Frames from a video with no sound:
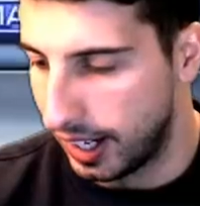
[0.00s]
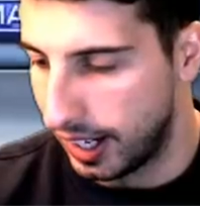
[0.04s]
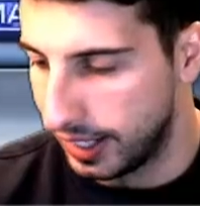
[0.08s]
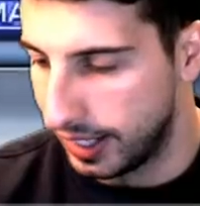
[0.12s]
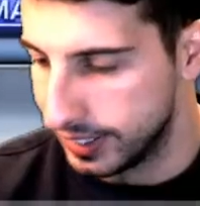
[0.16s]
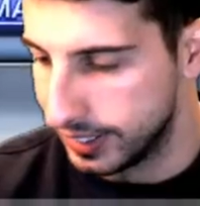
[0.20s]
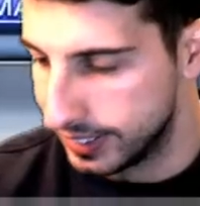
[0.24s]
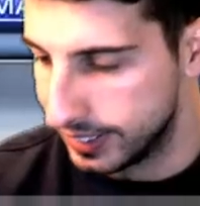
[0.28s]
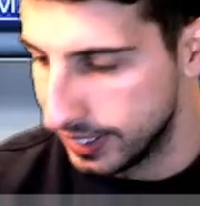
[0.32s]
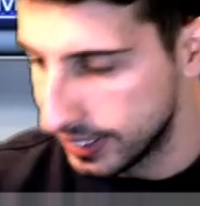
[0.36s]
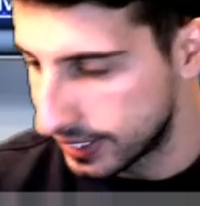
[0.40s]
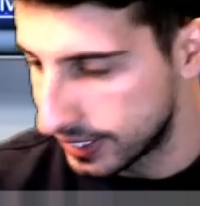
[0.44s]

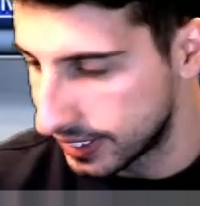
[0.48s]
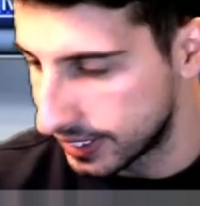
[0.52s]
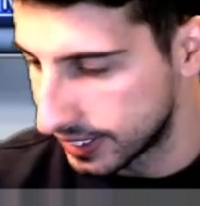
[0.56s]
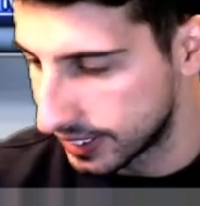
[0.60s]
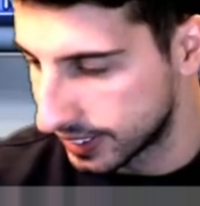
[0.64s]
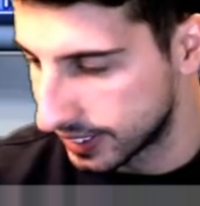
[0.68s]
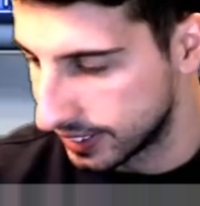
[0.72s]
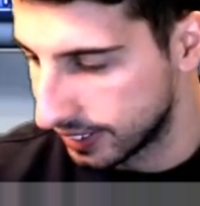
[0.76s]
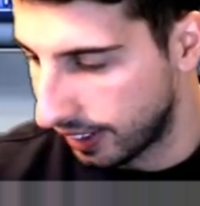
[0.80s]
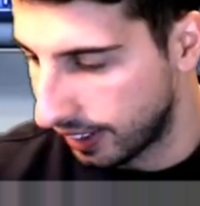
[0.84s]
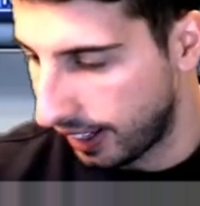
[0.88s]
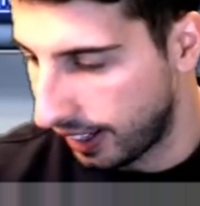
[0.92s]
this is
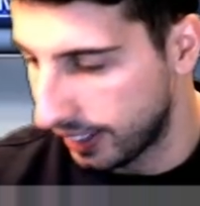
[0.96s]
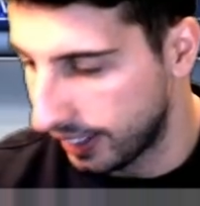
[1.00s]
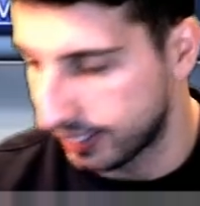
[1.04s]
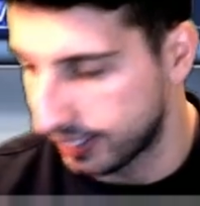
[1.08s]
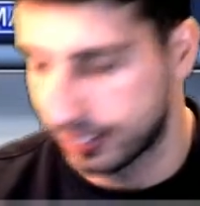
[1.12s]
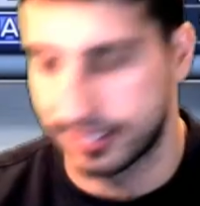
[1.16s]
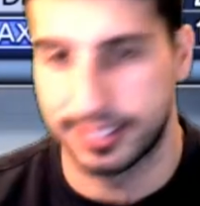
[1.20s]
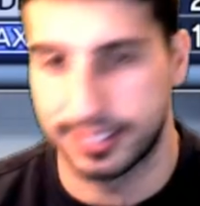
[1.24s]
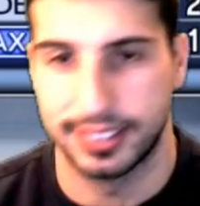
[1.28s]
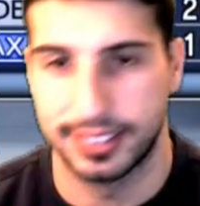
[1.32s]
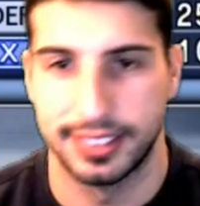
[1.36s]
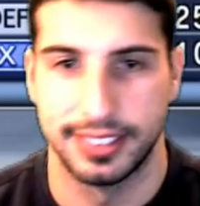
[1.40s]

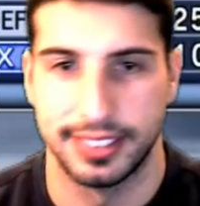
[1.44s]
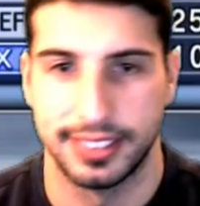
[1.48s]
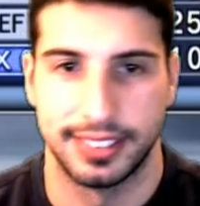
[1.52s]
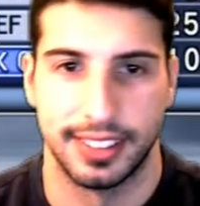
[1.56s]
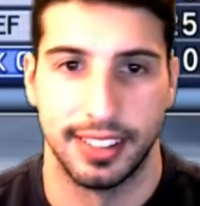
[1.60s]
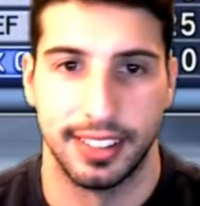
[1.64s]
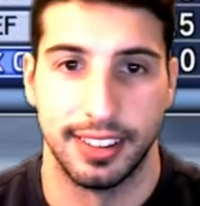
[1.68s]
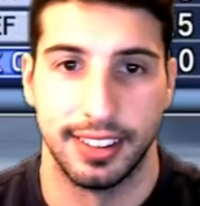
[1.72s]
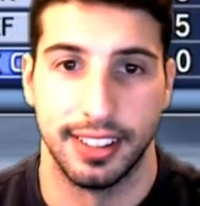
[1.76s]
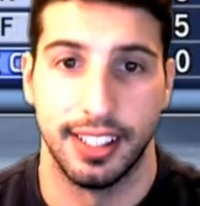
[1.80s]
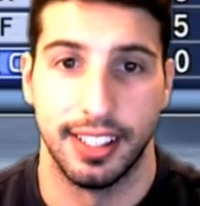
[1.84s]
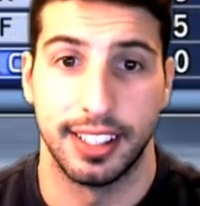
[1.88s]
not the
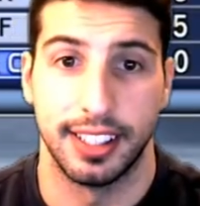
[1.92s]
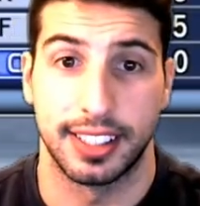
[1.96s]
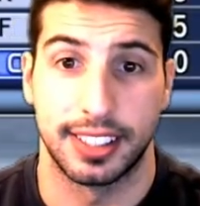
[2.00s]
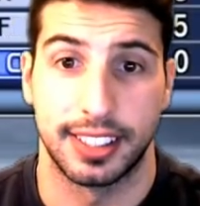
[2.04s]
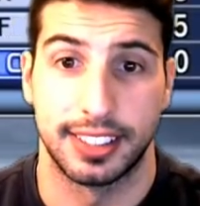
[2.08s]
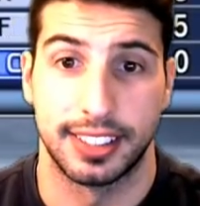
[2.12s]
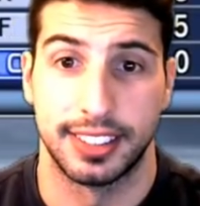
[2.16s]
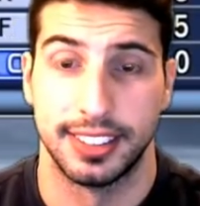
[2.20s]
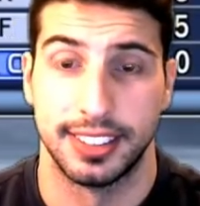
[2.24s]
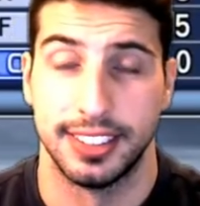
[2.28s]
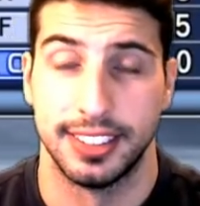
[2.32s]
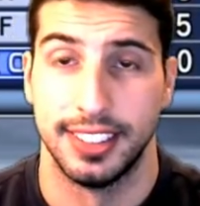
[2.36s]

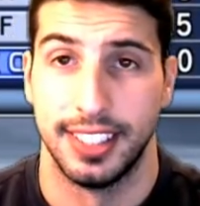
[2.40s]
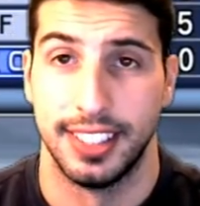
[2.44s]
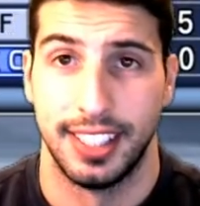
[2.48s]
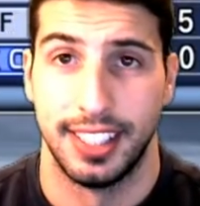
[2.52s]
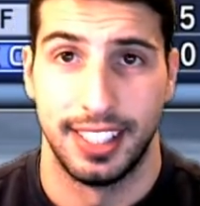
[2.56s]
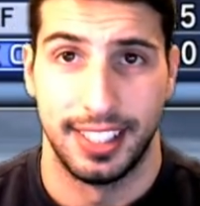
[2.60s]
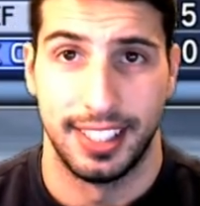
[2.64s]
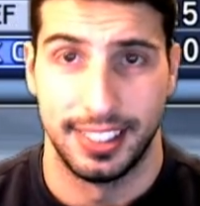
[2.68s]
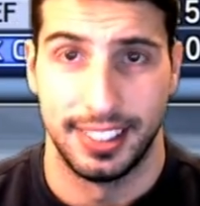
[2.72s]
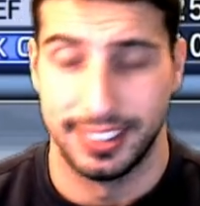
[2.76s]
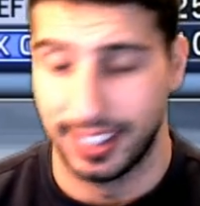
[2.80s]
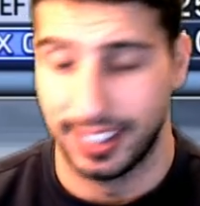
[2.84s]
luck
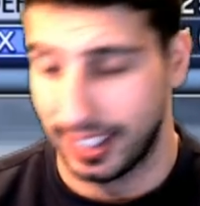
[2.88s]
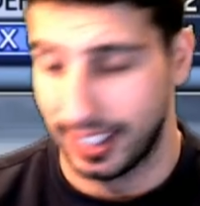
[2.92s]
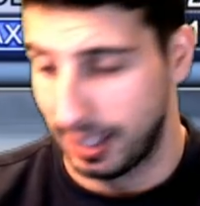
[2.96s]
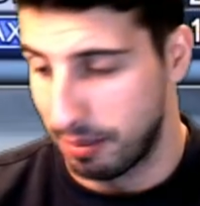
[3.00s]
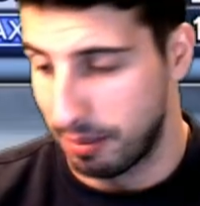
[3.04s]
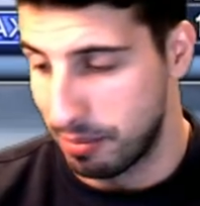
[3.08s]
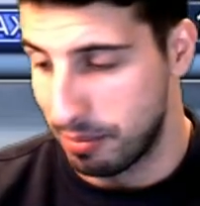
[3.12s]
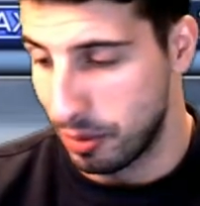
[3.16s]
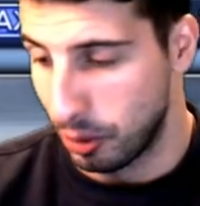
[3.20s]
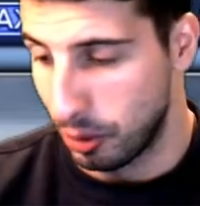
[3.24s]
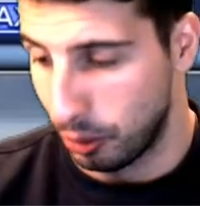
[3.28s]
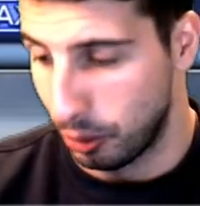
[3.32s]
that
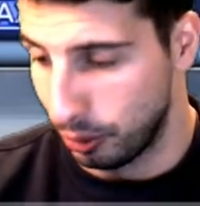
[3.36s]
I'm known